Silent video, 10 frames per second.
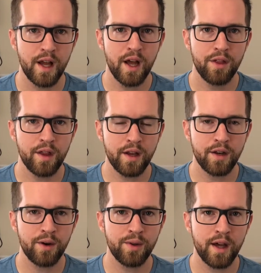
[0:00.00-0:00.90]
They
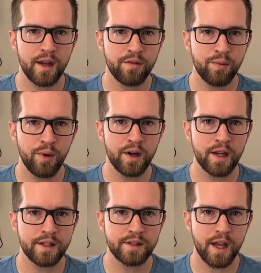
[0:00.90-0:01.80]
know that if one
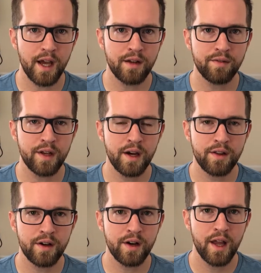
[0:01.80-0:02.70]
gets ahead of the
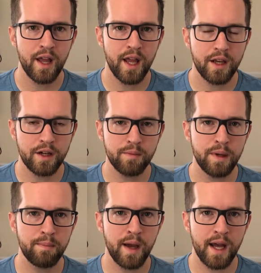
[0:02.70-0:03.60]
other, it could
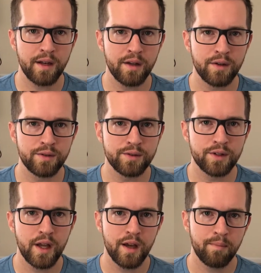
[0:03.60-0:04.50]
be bad news.
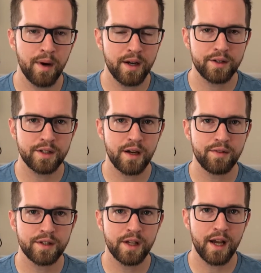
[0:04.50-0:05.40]
Microsoft
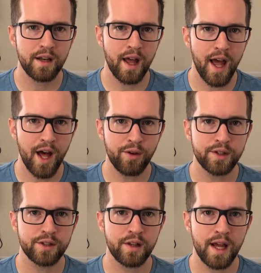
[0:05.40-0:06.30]
has had a
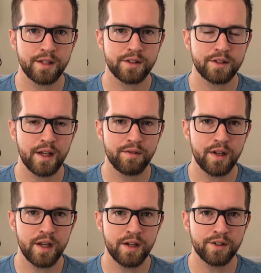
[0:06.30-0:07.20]
hellish last 7
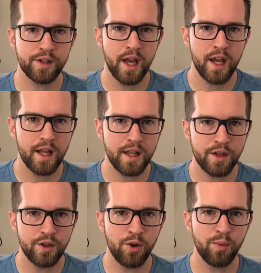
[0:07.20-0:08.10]
years, and they
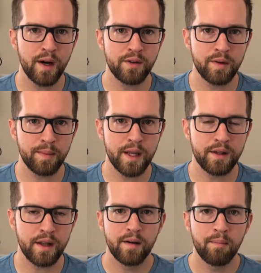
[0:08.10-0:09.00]
don't want to repeat
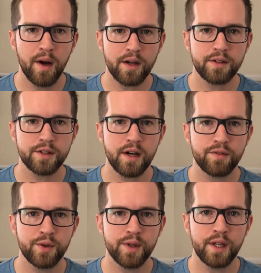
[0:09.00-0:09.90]
that. Microsoft
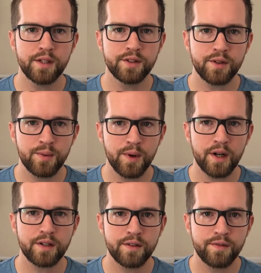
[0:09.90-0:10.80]
really needs to
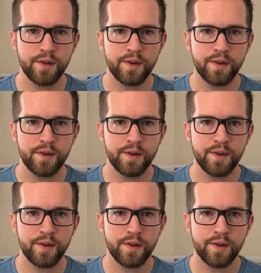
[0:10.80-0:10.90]
work to fill in the